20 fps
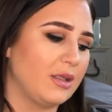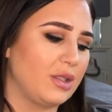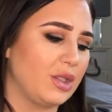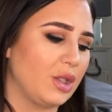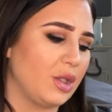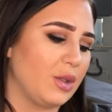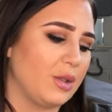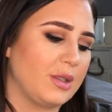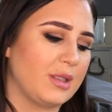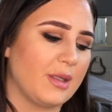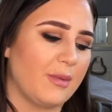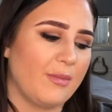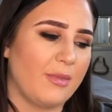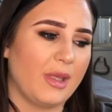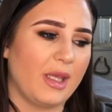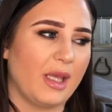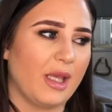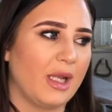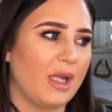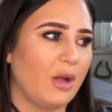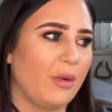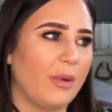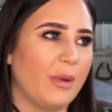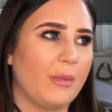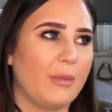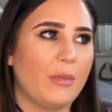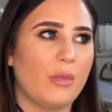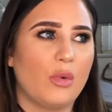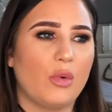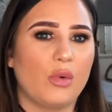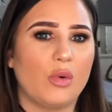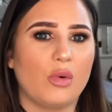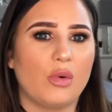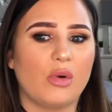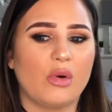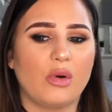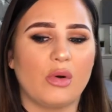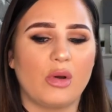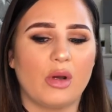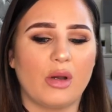do something a little bit
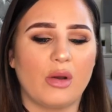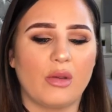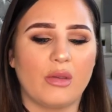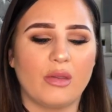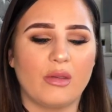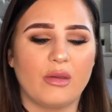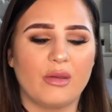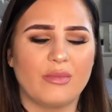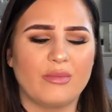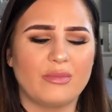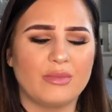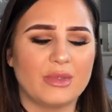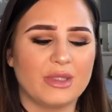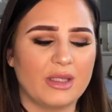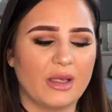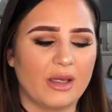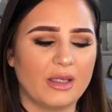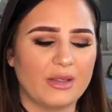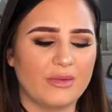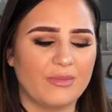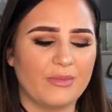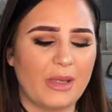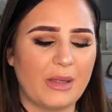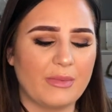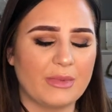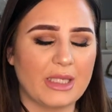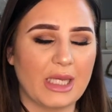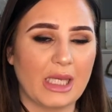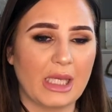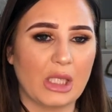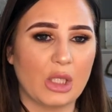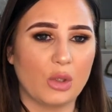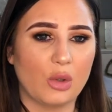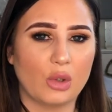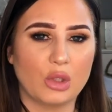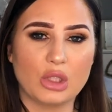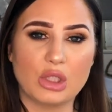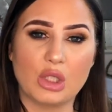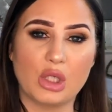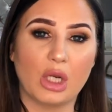more on the side of maybe taking
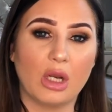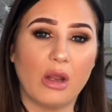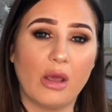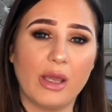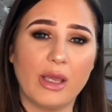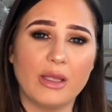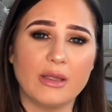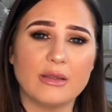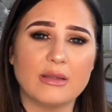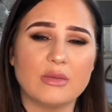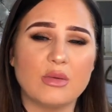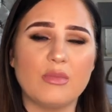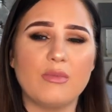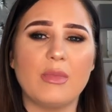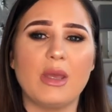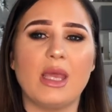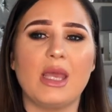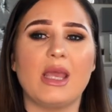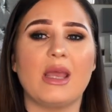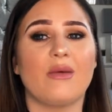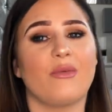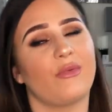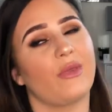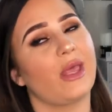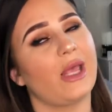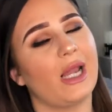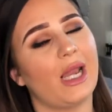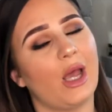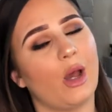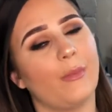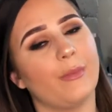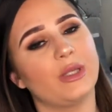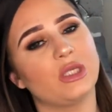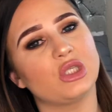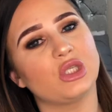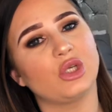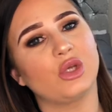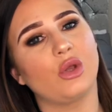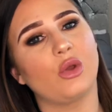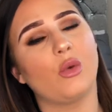on to clients with me if they allow me
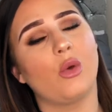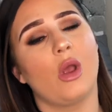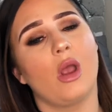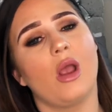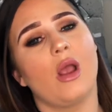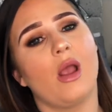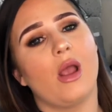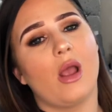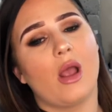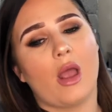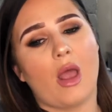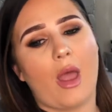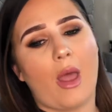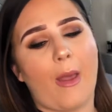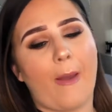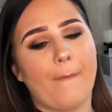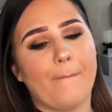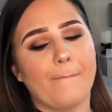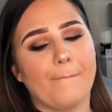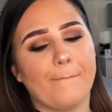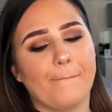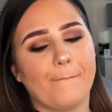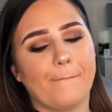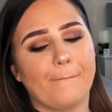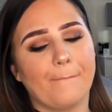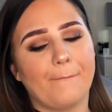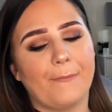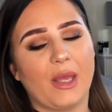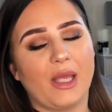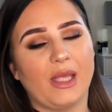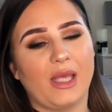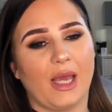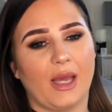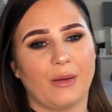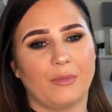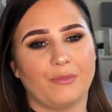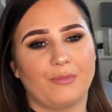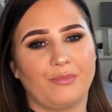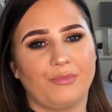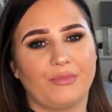to. But yeah,
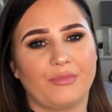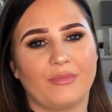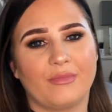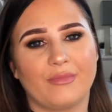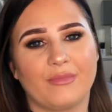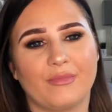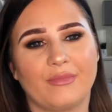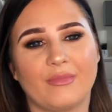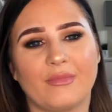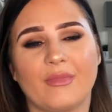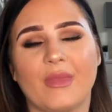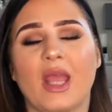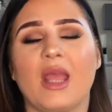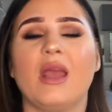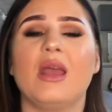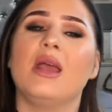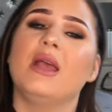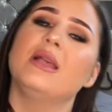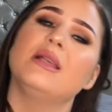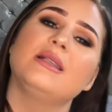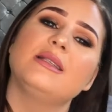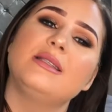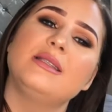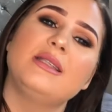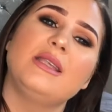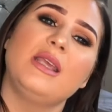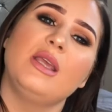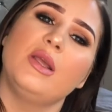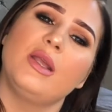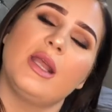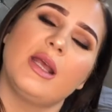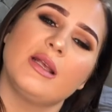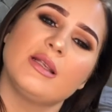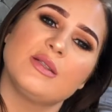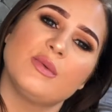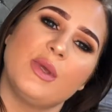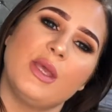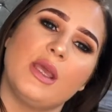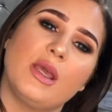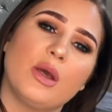see you
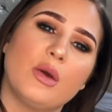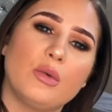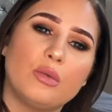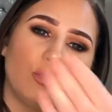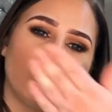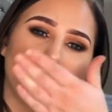next week.